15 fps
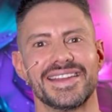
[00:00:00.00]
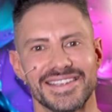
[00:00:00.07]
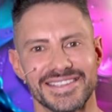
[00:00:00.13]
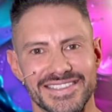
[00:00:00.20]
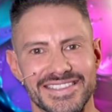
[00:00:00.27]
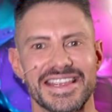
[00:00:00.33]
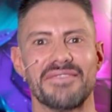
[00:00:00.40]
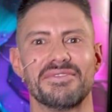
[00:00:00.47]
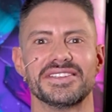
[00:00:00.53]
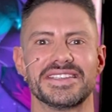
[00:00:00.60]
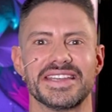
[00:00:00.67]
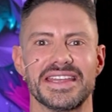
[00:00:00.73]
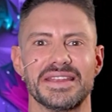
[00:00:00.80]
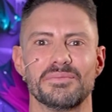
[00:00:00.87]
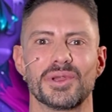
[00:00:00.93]

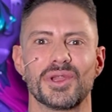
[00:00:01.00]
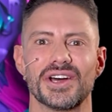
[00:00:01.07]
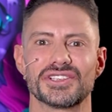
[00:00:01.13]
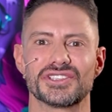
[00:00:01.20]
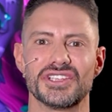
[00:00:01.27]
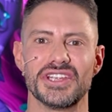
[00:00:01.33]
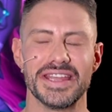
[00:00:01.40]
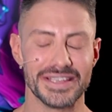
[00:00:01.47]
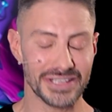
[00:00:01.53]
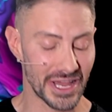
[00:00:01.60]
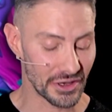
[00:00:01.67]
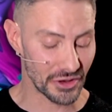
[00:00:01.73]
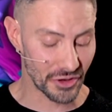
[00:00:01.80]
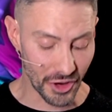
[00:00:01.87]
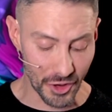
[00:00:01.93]
17 plus years. I
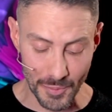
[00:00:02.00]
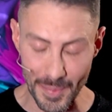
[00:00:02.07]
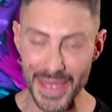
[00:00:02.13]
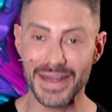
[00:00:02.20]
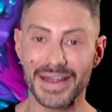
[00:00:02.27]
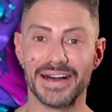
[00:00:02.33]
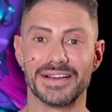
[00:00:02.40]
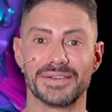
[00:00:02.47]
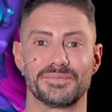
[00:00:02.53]
know better.